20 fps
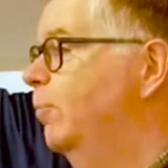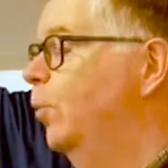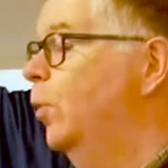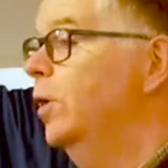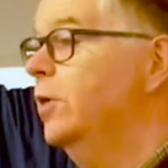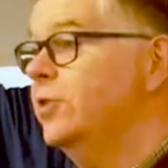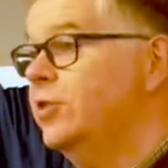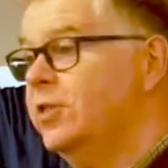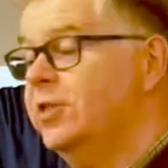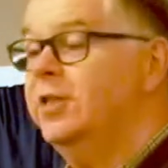
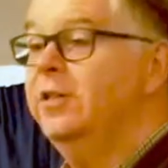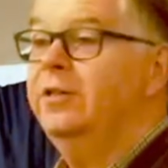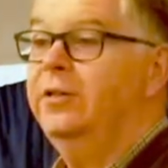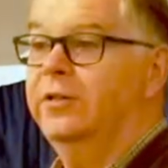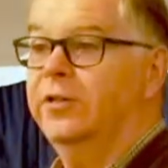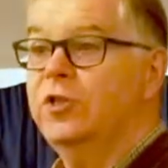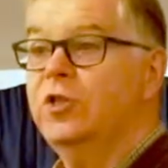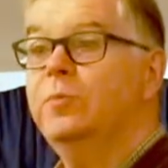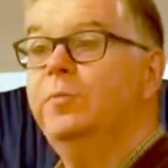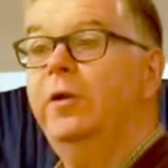Worse
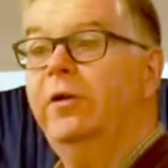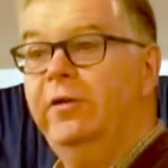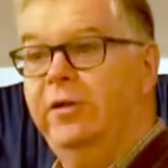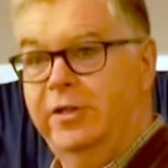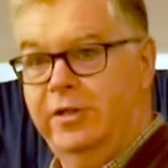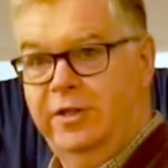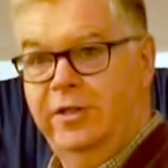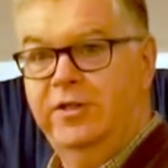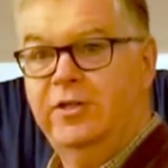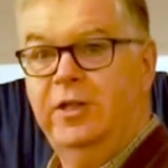still, the
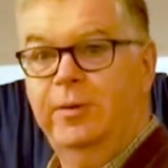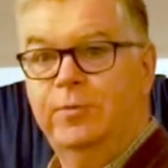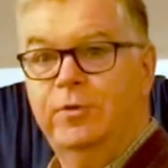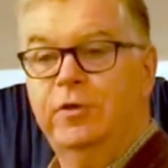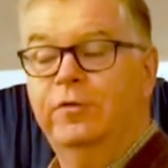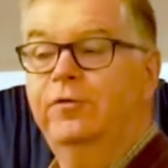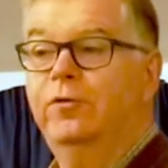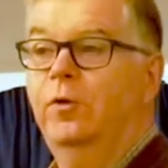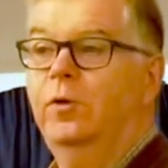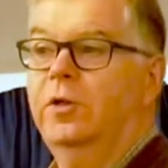Spirit seems
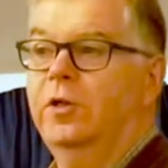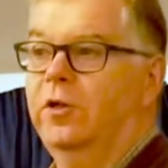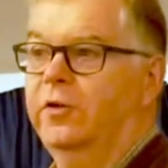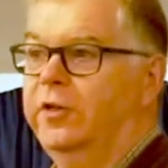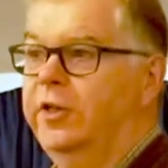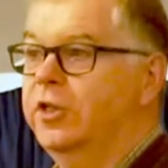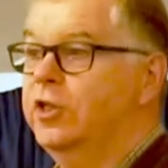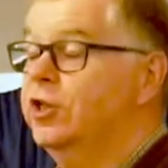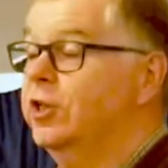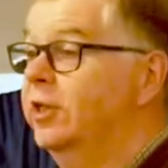to have fallen
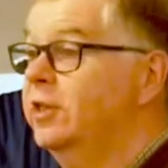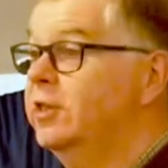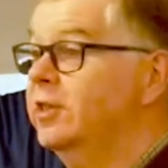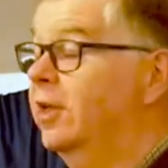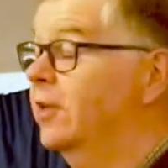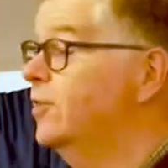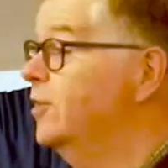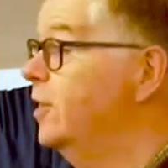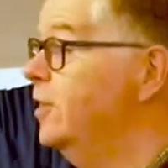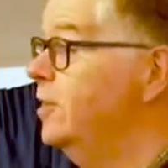on these Gentiles.